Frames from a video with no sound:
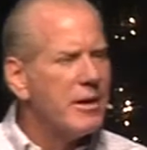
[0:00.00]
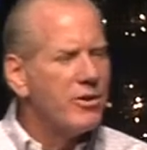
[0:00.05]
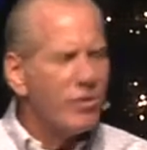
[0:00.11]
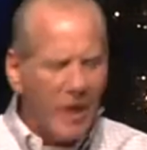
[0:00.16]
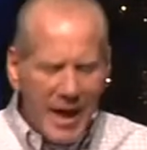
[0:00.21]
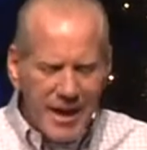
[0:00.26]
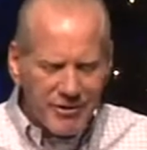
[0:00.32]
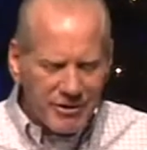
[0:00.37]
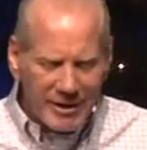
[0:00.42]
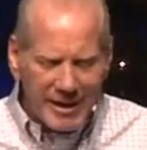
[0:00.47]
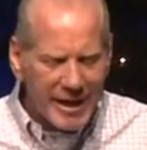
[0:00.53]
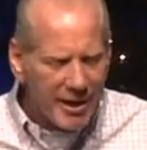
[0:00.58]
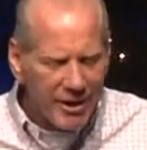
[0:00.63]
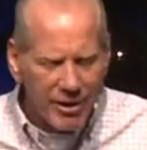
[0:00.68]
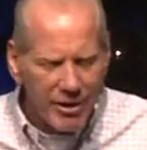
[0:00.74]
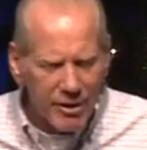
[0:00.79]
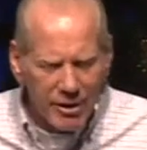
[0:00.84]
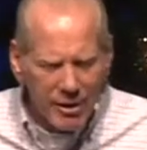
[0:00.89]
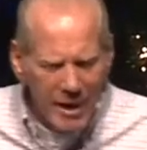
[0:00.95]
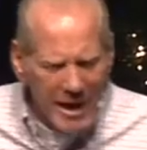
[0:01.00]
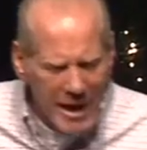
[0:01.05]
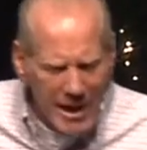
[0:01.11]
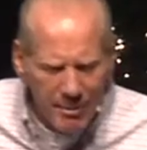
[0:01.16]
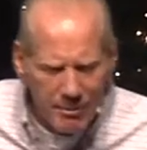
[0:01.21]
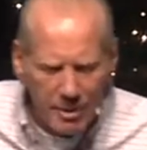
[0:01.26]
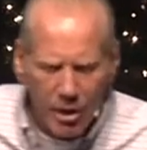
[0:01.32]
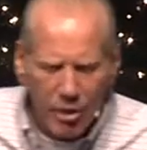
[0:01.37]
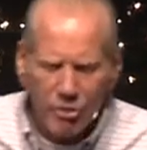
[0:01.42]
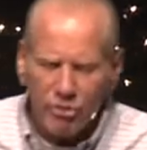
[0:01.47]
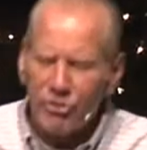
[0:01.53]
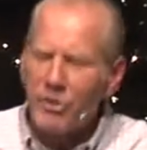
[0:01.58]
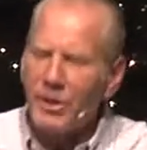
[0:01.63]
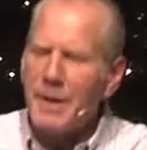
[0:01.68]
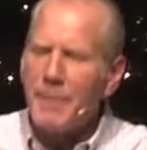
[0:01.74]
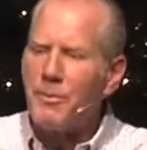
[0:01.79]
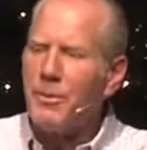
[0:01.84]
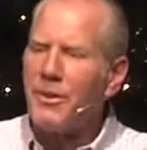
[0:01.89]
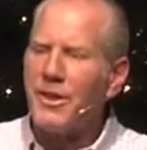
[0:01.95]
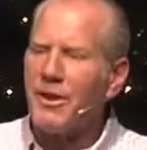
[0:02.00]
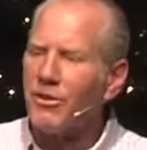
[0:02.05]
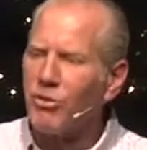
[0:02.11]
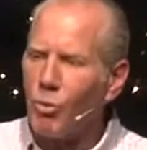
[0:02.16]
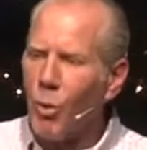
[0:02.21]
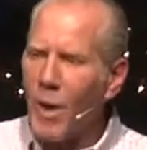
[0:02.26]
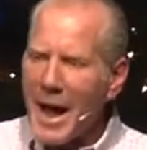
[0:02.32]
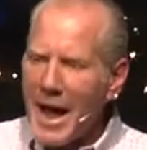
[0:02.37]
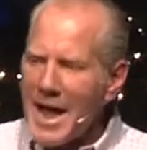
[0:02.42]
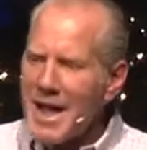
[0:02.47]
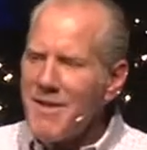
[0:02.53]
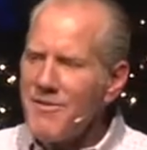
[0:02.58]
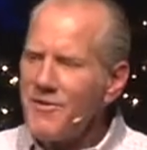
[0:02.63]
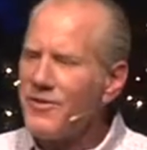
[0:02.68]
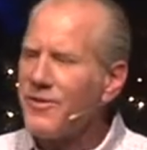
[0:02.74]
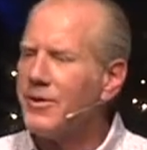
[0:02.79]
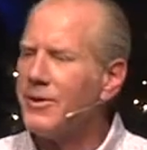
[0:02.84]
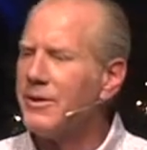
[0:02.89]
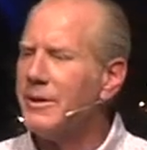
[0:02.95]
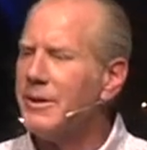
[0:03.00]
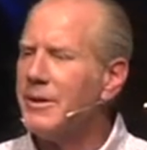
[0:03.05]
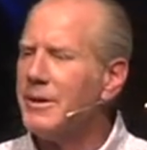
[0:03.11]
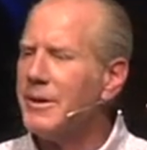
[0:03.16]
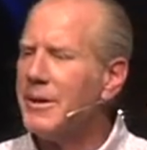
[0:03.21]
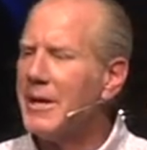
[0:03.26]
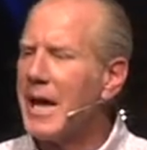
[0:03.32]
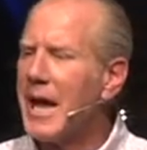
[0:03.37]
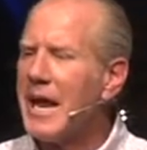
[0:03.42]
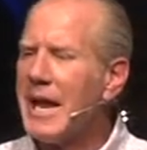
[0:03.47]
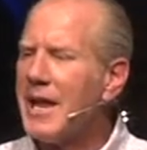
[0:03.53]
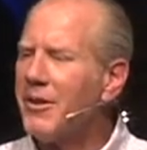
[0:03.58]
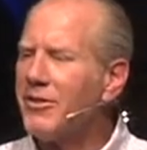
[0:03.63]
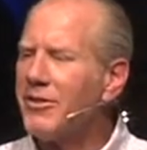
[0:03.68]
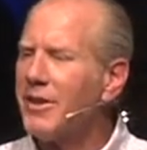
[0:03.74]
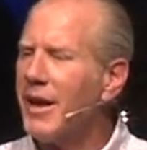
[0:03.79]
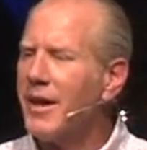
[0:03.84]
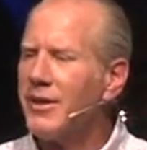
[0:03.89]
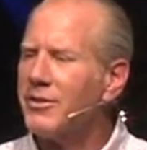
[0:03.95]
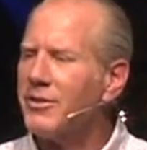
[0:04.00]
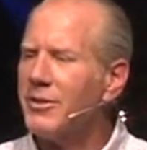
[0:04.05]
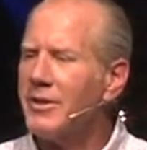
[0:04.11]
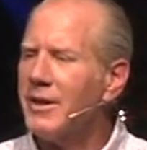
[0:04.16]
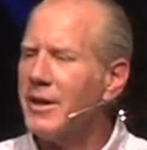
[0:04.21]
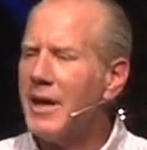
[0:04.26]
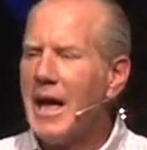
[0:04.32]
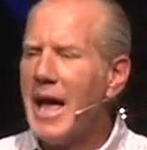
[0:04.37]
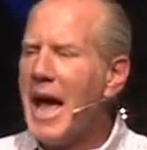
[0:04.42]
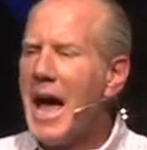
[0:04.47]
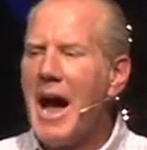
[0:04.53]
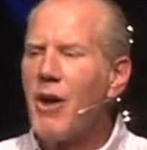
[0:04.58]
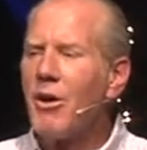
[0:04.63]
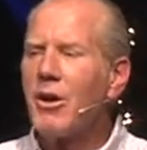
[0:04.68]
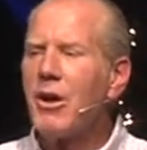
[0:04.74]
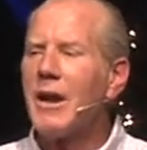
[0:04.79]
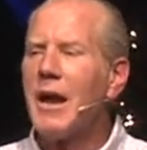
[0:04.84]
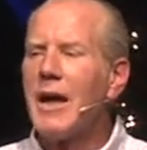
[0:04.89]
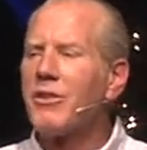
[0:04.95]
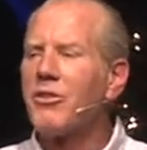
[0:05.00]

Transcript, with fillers: tries to get her, him to go sleep with his wife. And he says, How could